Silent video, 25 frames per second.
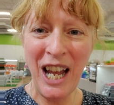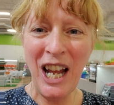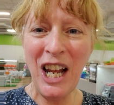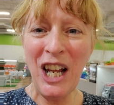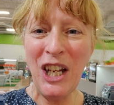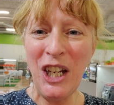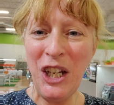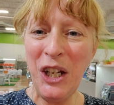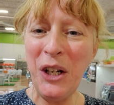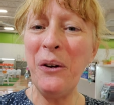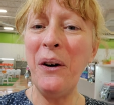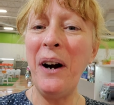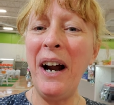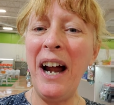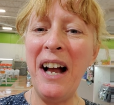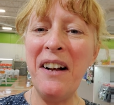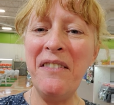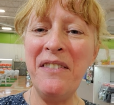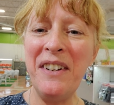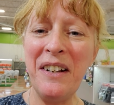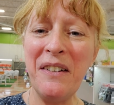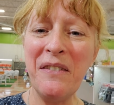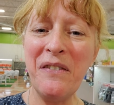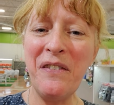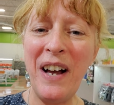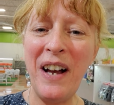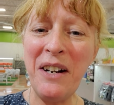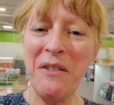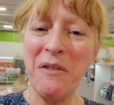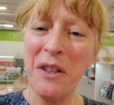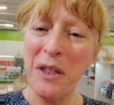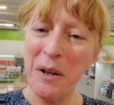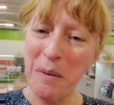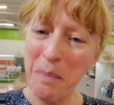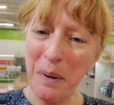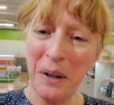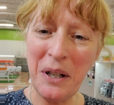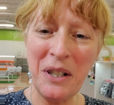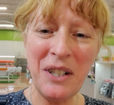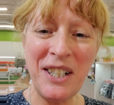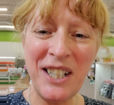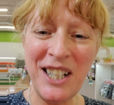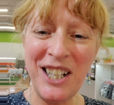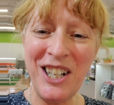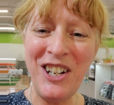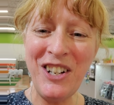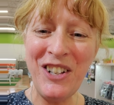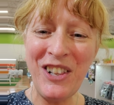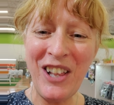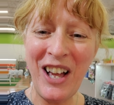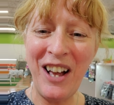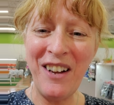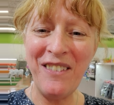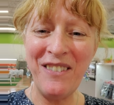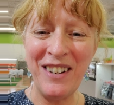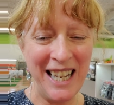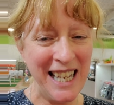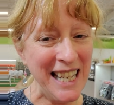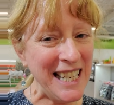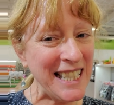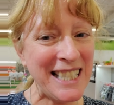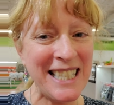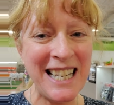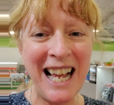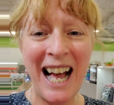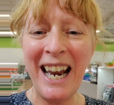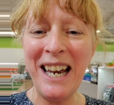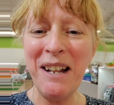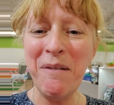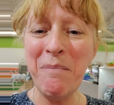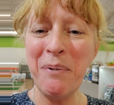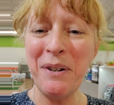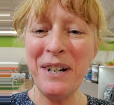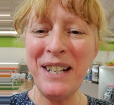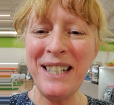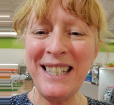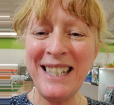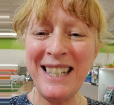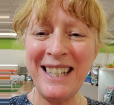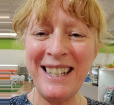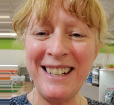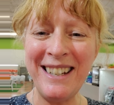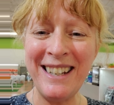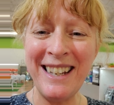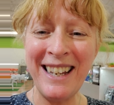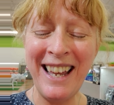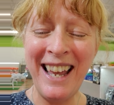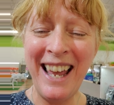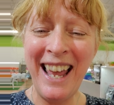you are having fun with the person you love and he's not in prison.